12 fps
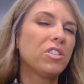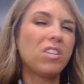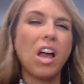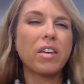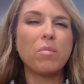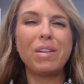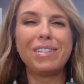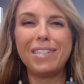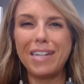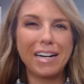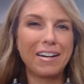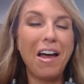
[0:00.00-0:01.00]
documents,
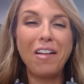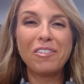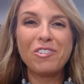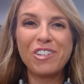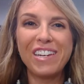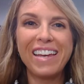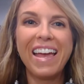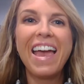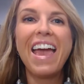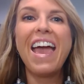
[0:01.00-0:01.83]
technology.